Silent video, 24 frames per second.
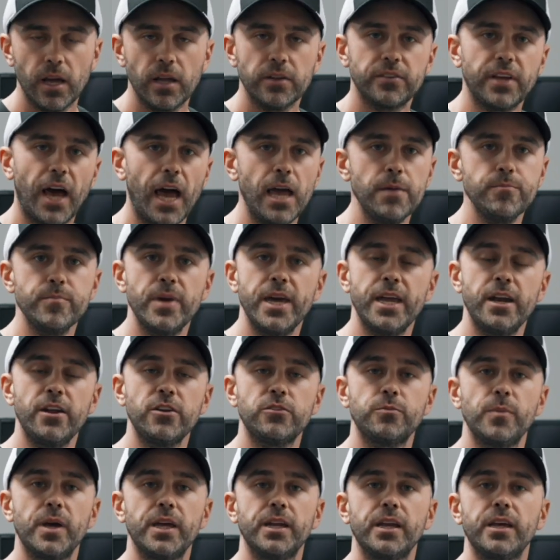Time
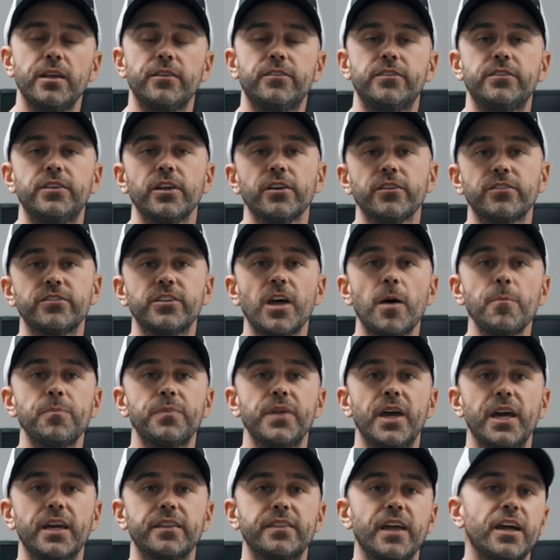management is still
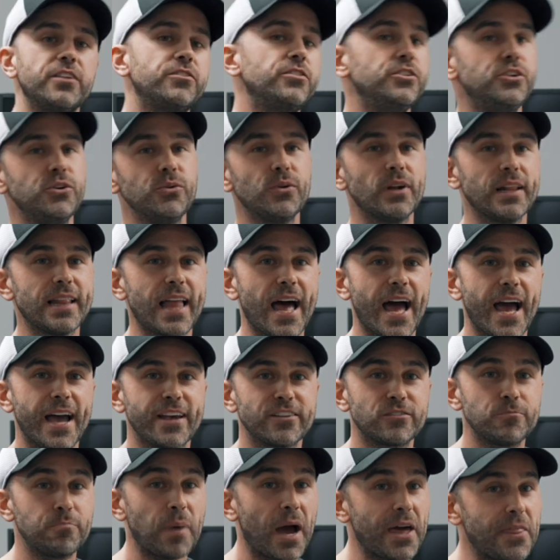something that's
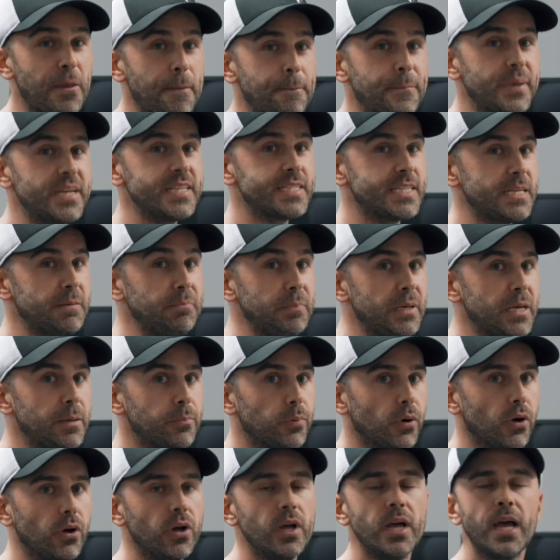utilized by the busy
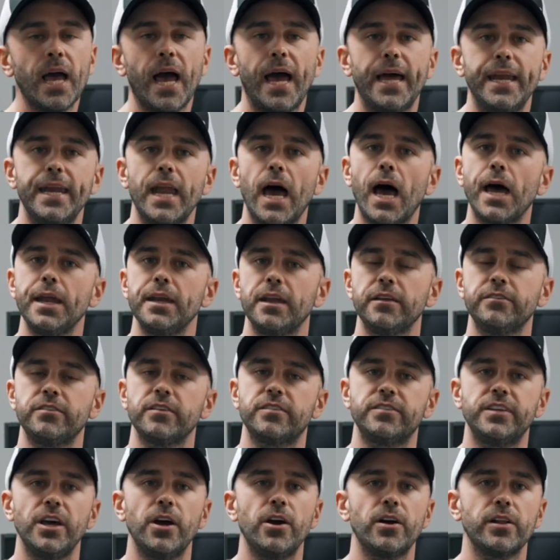people and not
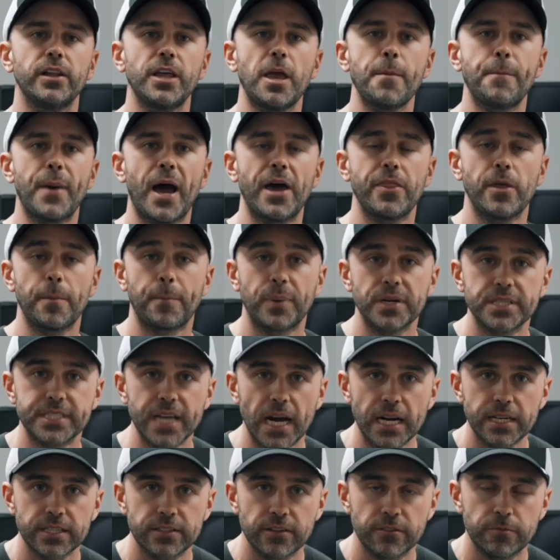necessarily by the
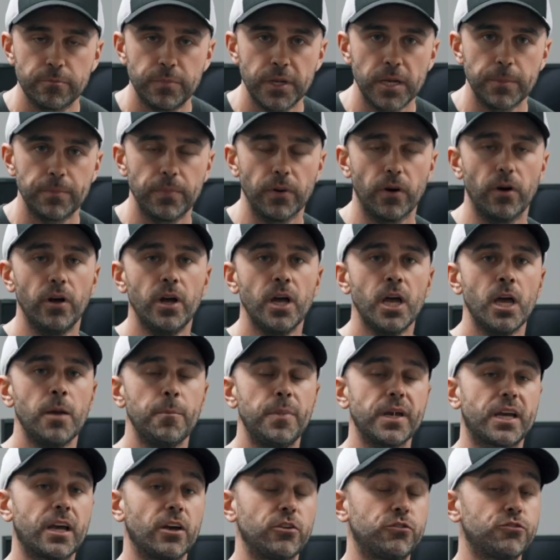productive people.
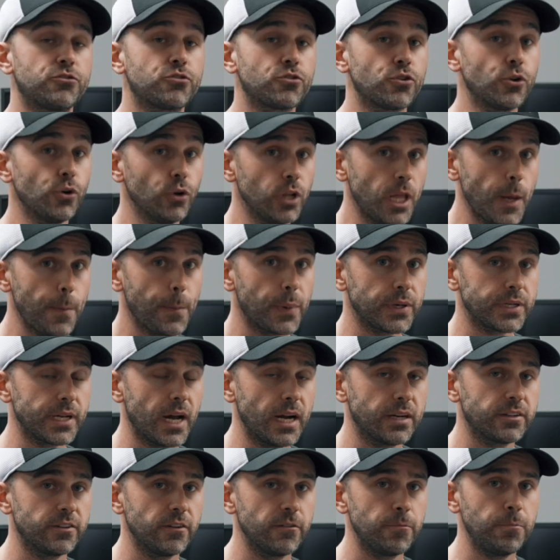Because truly
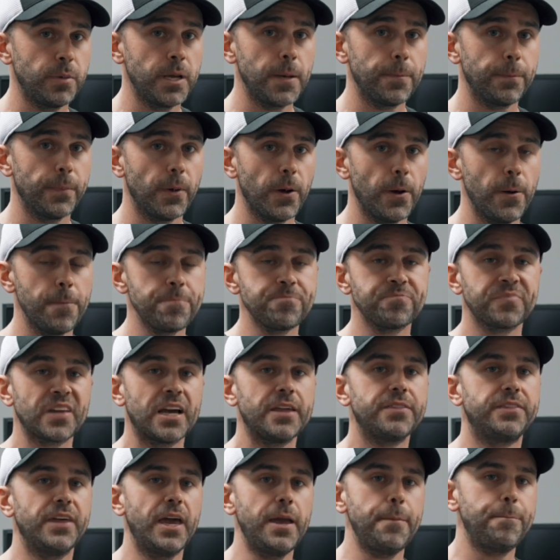productive people,
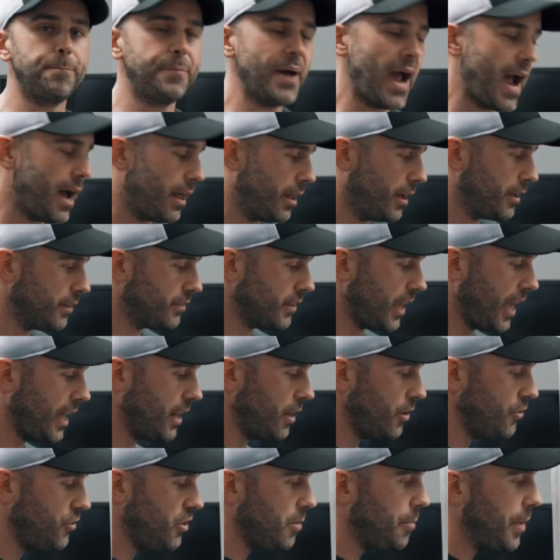they balance
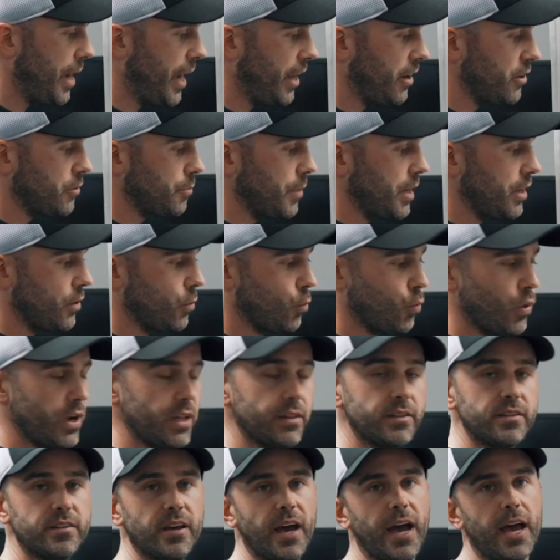energy management
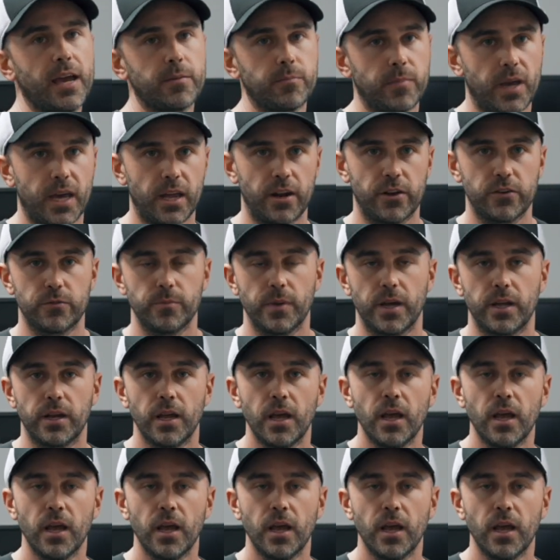with time management.